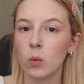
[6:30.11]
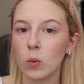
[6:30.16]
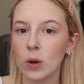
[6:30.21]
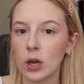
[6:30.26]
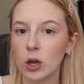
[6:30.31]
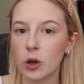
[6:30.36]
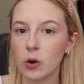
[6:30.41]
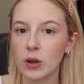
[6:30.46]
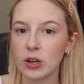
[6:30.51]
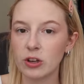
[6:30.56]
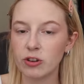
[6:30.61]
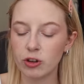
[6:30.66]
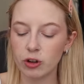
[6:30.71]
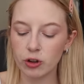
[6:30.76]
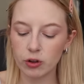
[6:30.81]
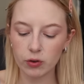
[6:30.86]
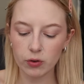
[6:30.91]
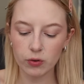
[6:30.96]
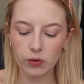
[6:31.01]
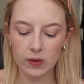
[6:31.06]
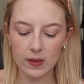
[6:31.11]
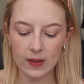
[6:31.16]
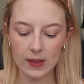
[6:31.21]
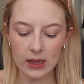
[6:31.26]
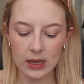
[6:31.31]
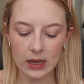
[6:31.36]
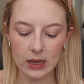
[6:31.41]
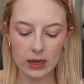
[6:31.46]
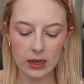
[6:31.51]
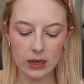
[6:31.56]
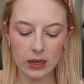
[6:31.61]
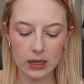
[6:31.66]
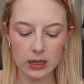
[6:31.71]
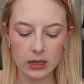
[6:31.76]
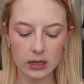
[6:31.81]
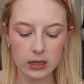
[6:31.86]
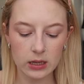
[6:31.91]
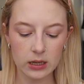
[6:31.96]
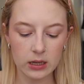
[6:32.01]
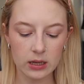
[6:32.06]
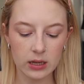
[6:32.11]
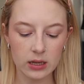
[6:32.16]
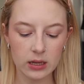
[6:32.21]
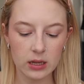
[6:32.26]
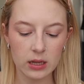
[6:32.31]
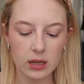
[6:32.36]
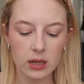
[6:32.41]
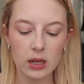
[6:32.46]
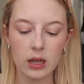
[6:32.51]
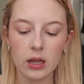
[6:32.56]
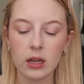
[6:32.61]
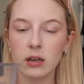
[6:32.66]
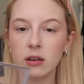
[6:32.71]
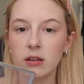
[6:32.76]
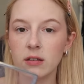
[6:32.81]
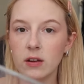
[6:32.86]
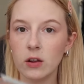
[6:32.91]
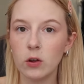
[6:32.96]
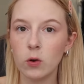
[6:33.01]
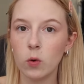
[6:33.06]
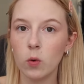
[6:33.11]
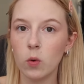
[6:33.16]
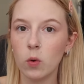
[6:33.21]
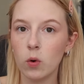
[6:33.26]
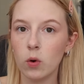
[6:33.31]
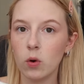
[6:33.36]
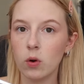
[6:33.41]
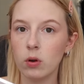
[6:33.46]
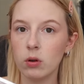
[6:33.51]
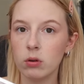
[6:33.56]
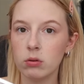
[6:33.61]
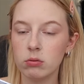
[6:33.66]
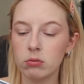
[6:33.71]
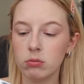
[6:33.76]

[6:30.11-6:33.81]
We're going to use the Dior